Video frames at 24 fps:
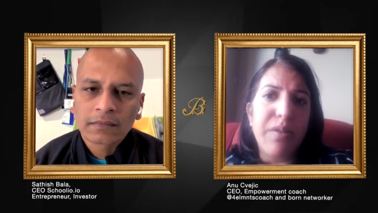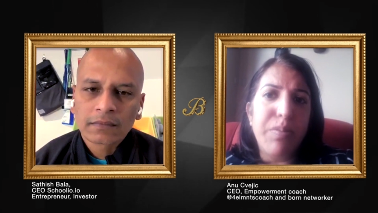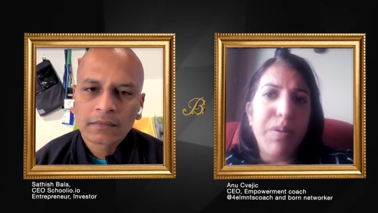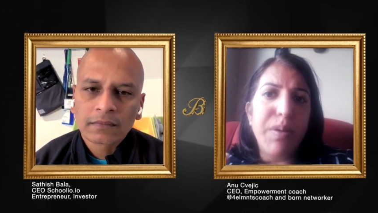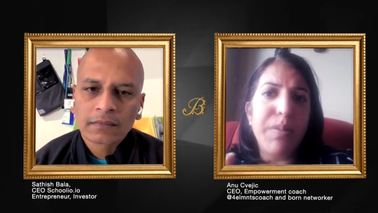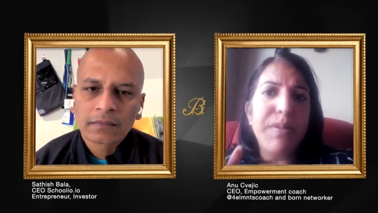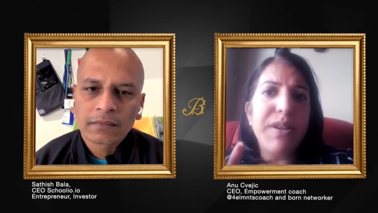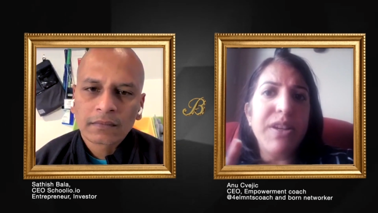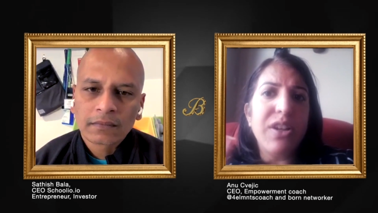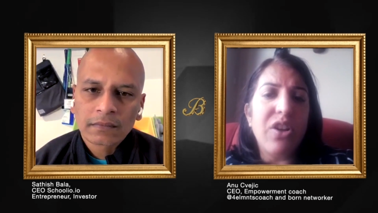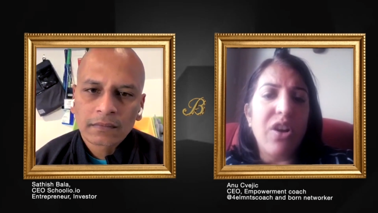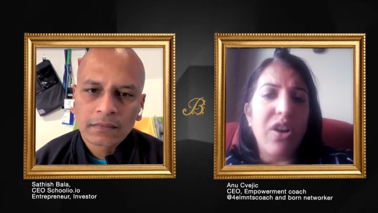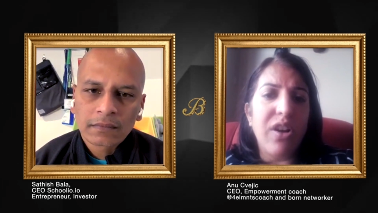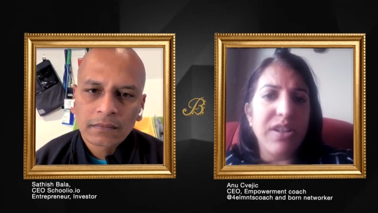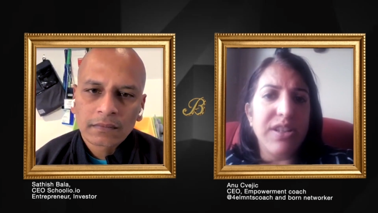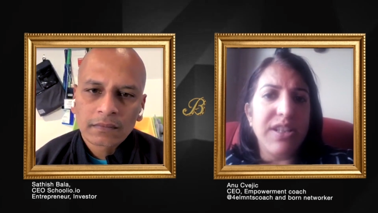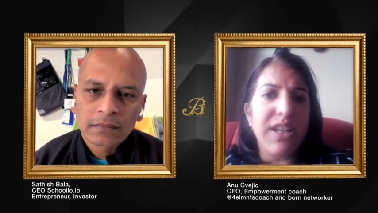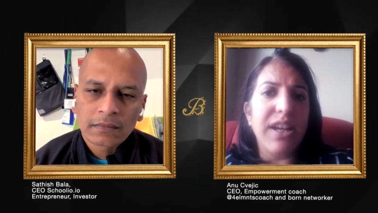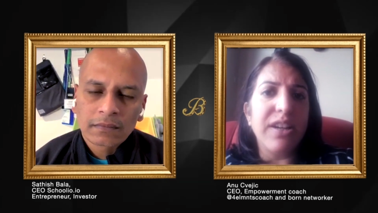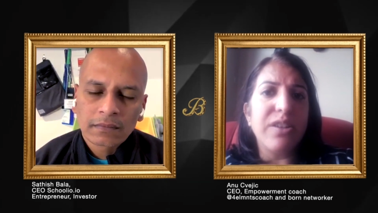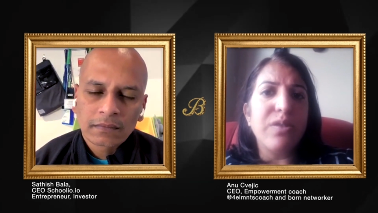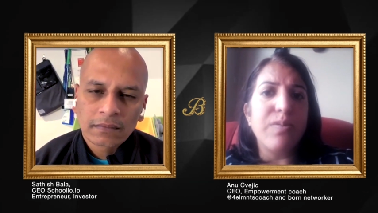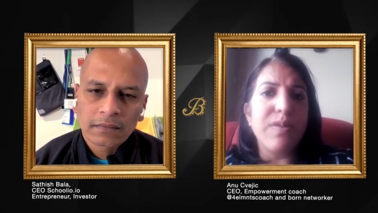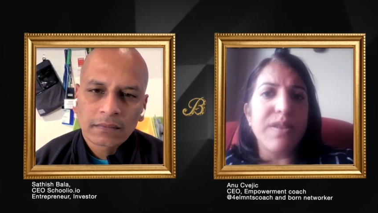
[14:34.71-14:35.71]
Speaker 1: me in
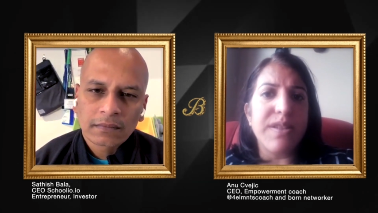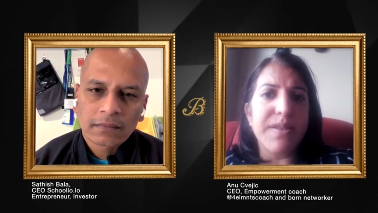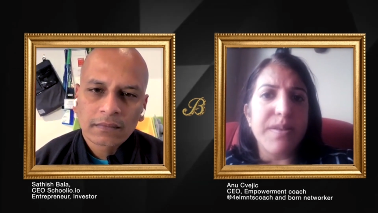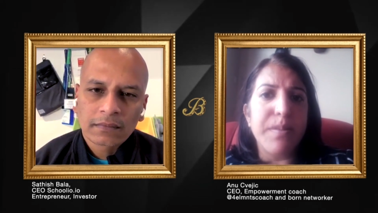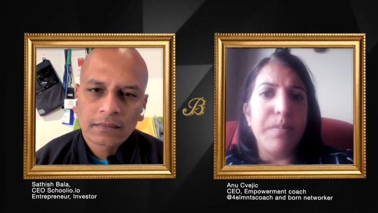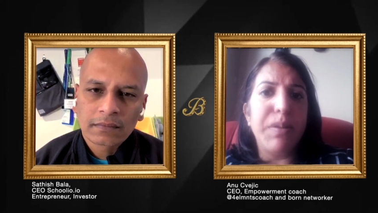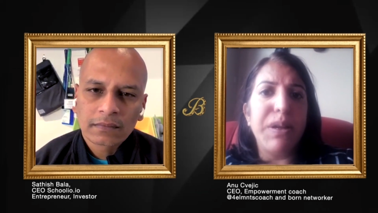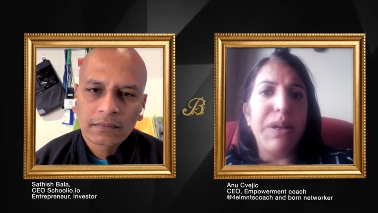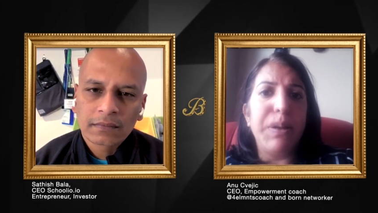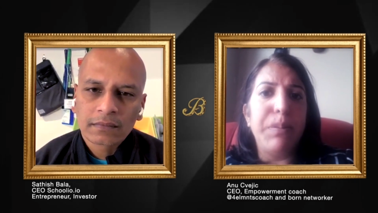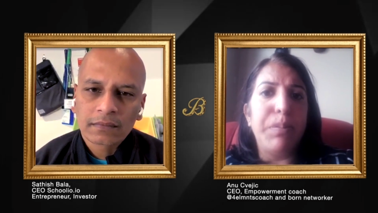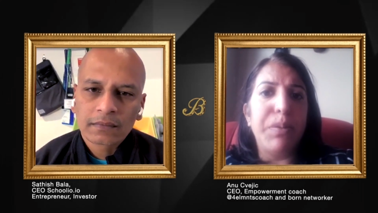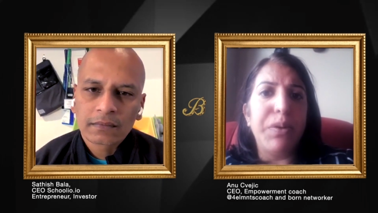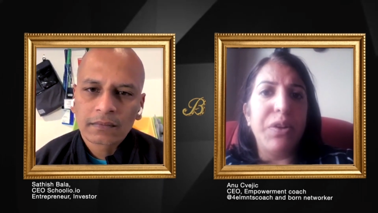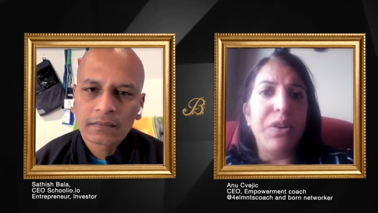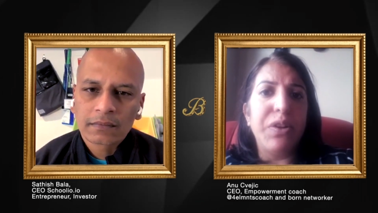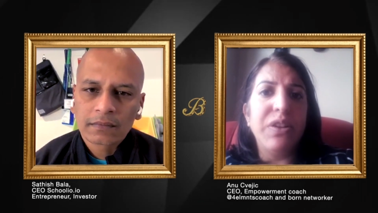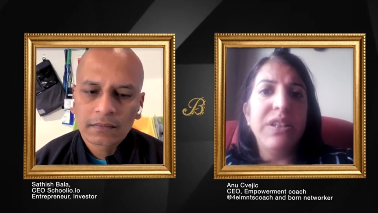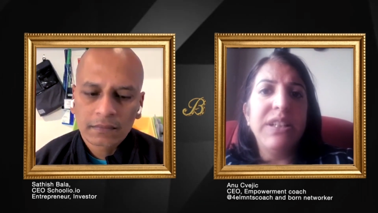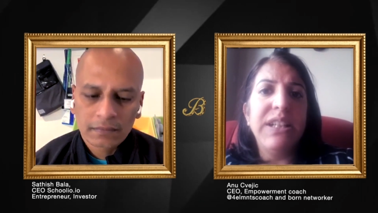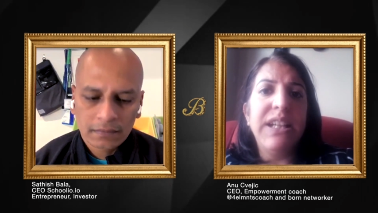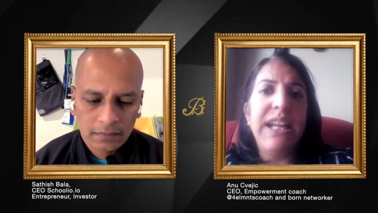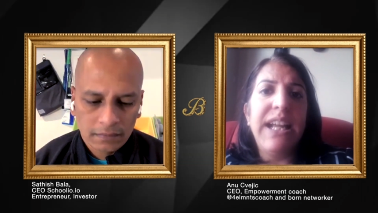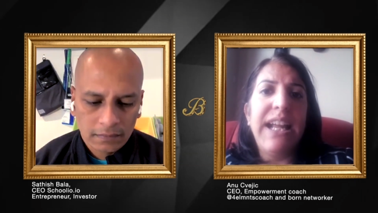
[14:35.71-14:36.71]
contact with some people.
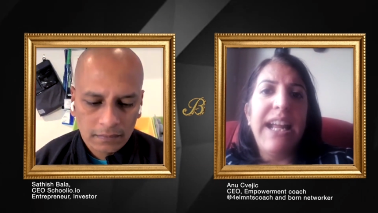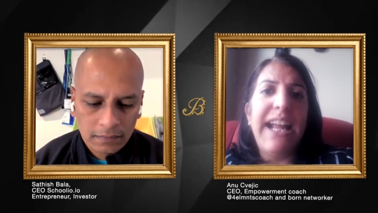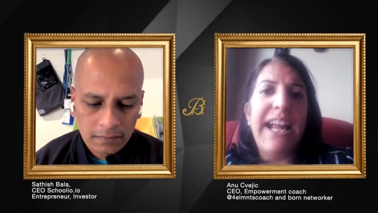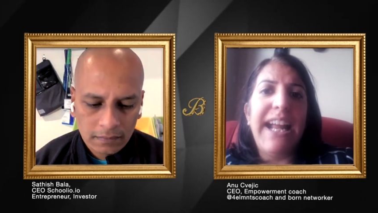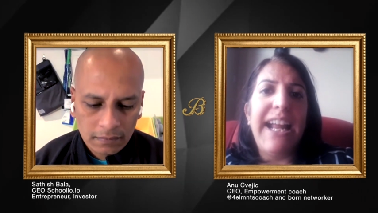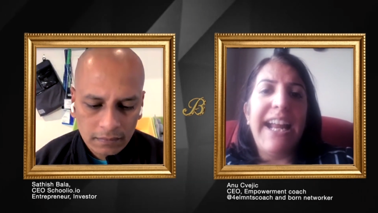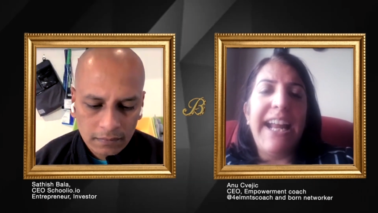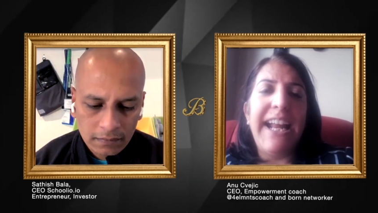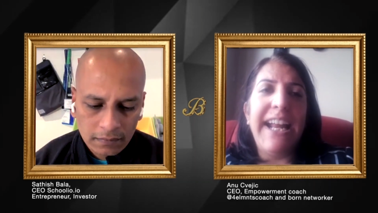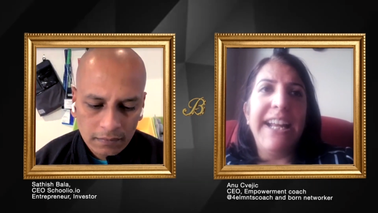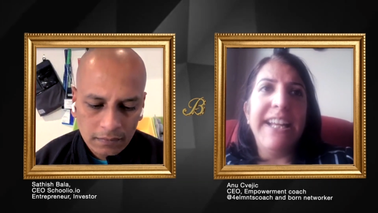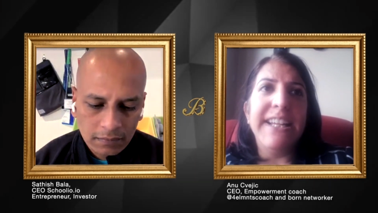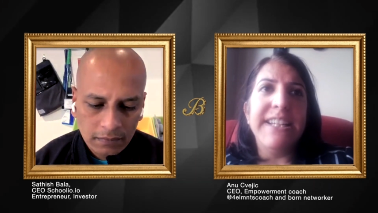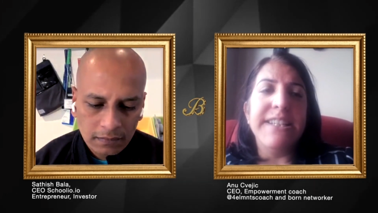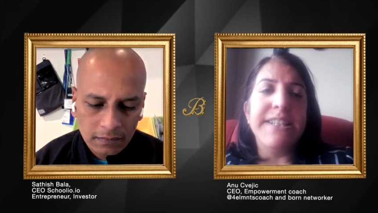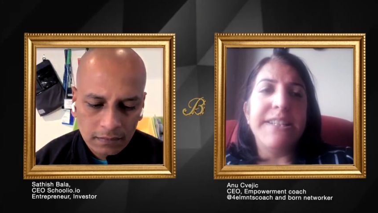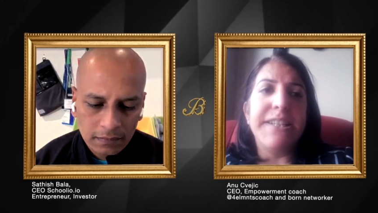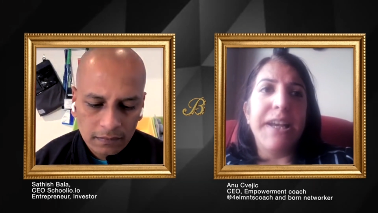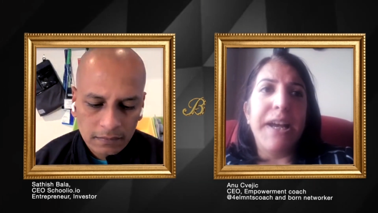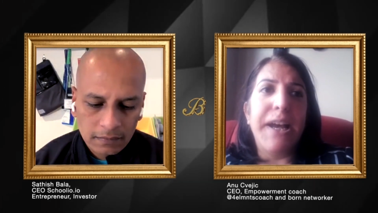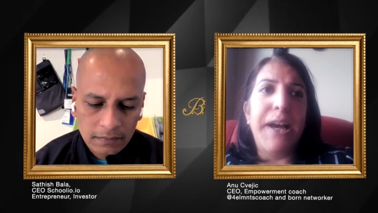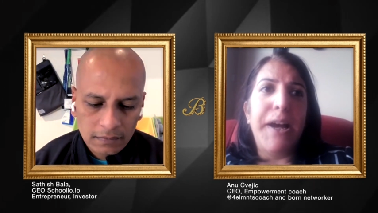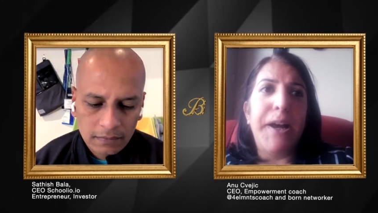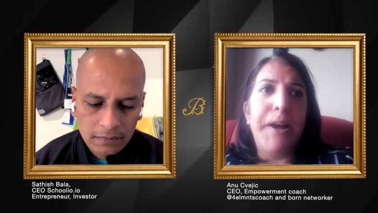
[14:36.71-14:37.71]
And
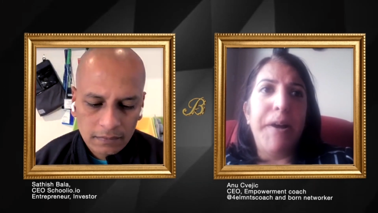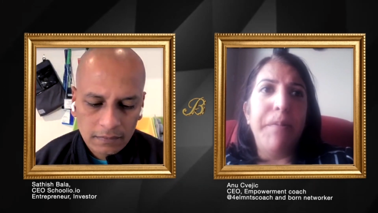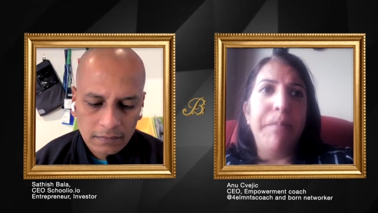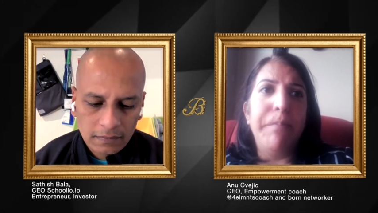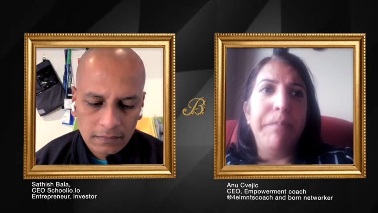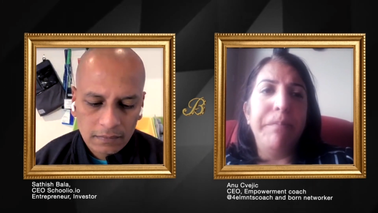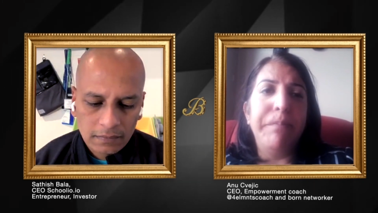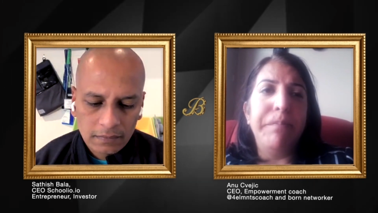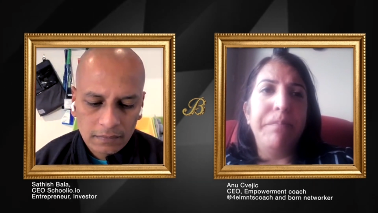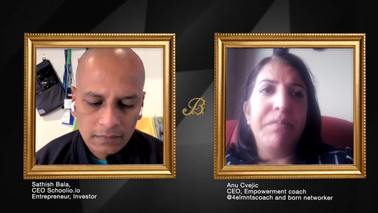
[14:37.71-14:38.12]
um,